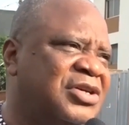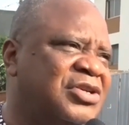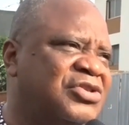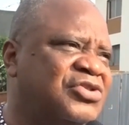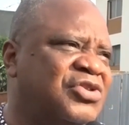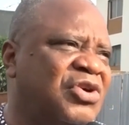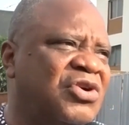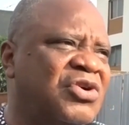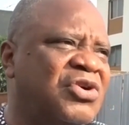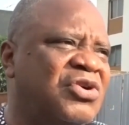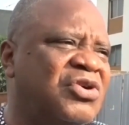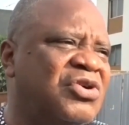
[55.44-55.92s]

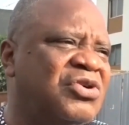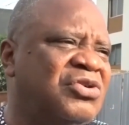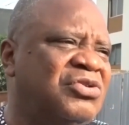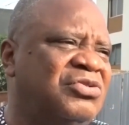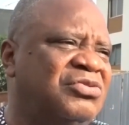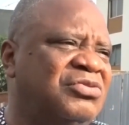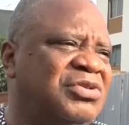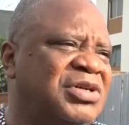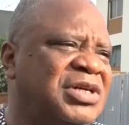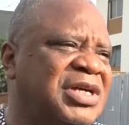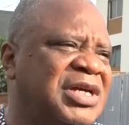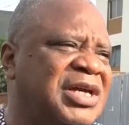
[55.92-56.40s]

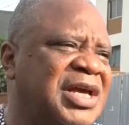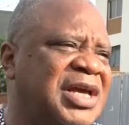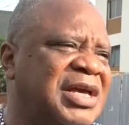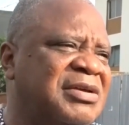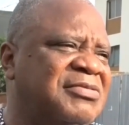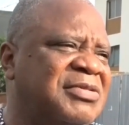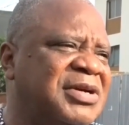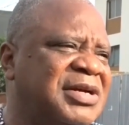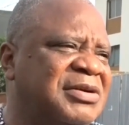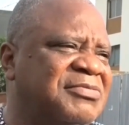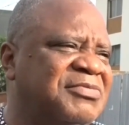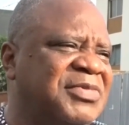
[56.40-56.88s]
So
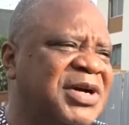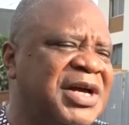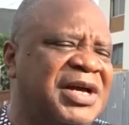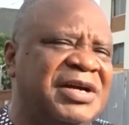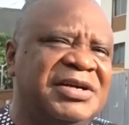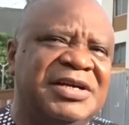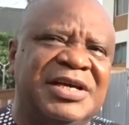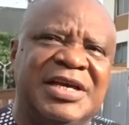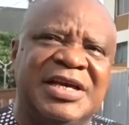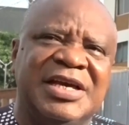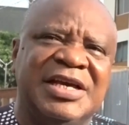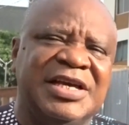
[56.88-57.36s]

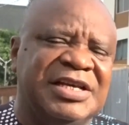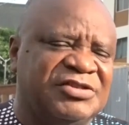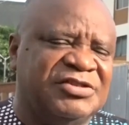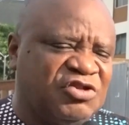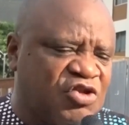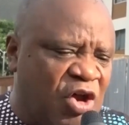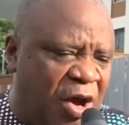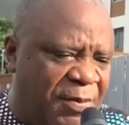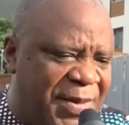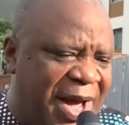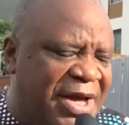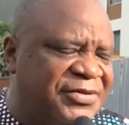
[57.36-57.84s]
he
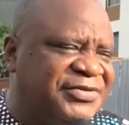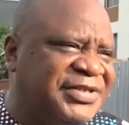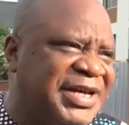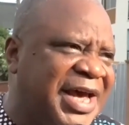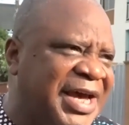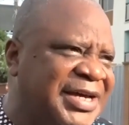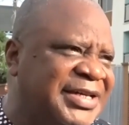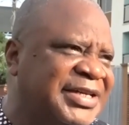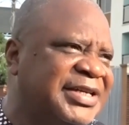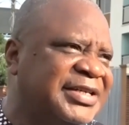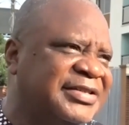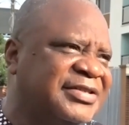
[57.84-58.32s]

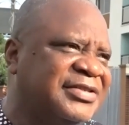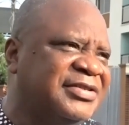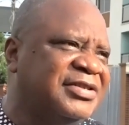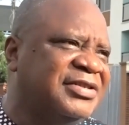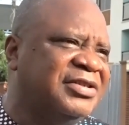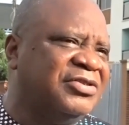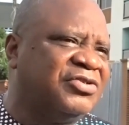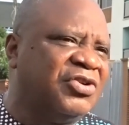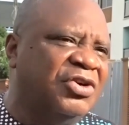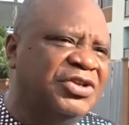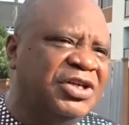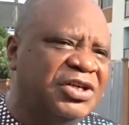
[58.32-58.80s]
surmounted it
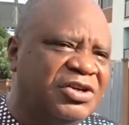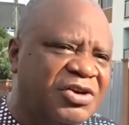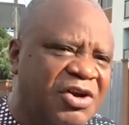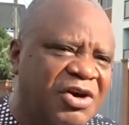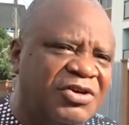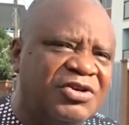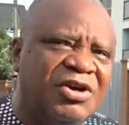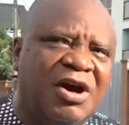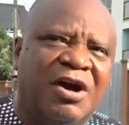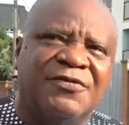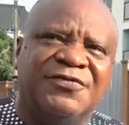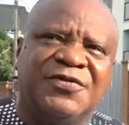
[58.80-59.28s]
to the
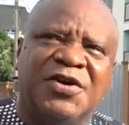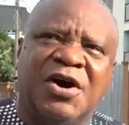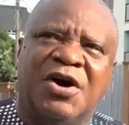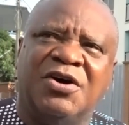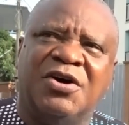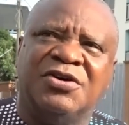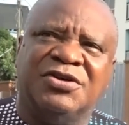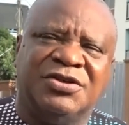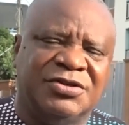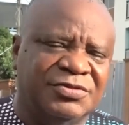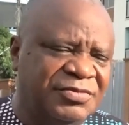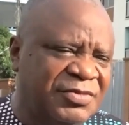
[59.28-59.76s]
glory of
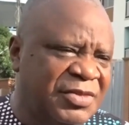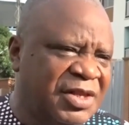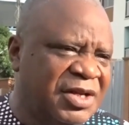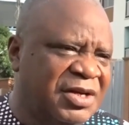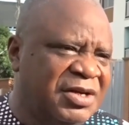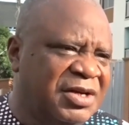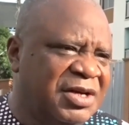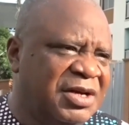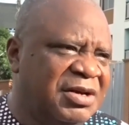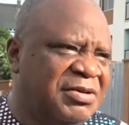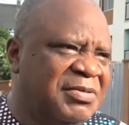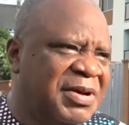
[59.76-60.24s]

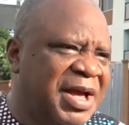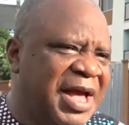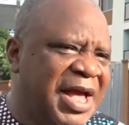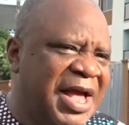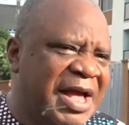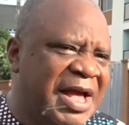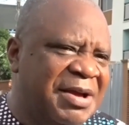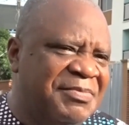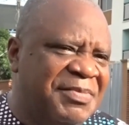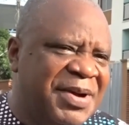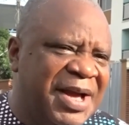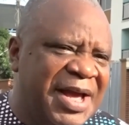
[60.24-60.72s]

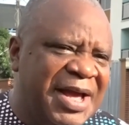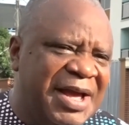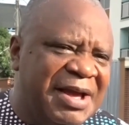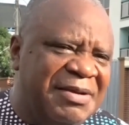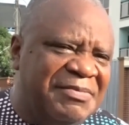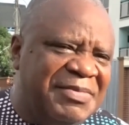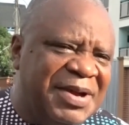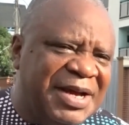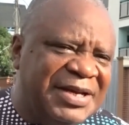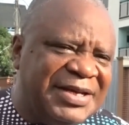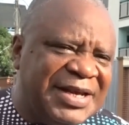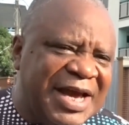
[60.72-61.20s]

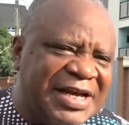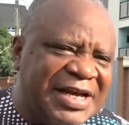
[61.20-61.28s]
God.